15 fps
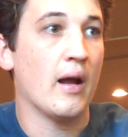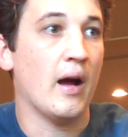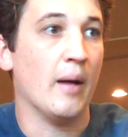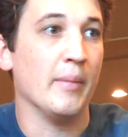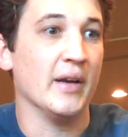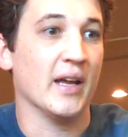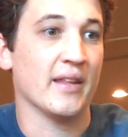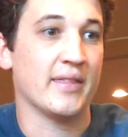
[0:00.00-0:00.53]
I
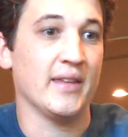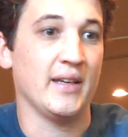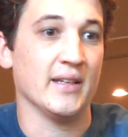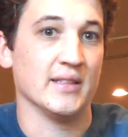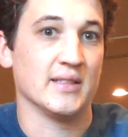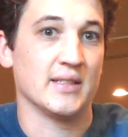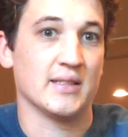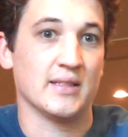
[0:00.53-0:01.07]
mean, I think
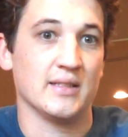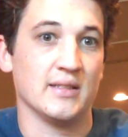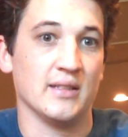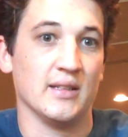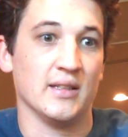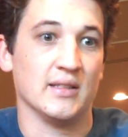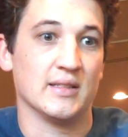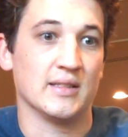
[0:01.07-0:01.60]
it's
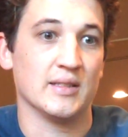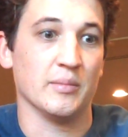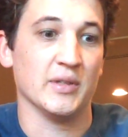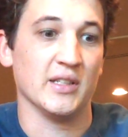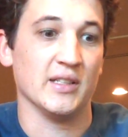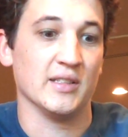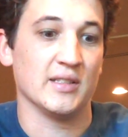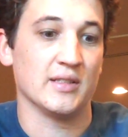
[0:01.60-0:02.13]

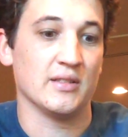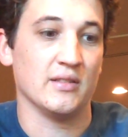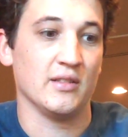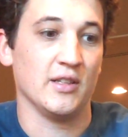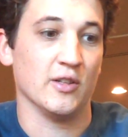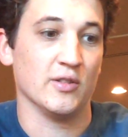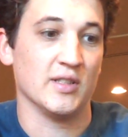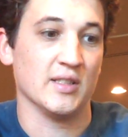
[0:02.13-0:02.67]
somebody's
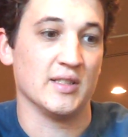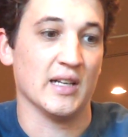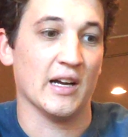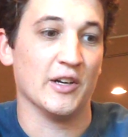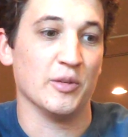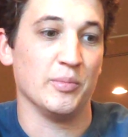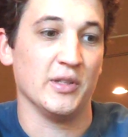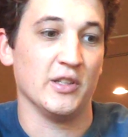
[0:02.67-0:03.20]
desire
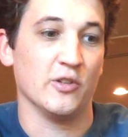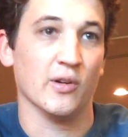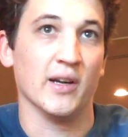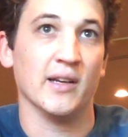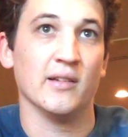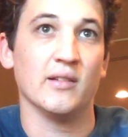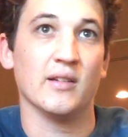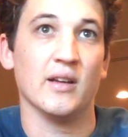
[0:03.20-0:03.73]
to be great,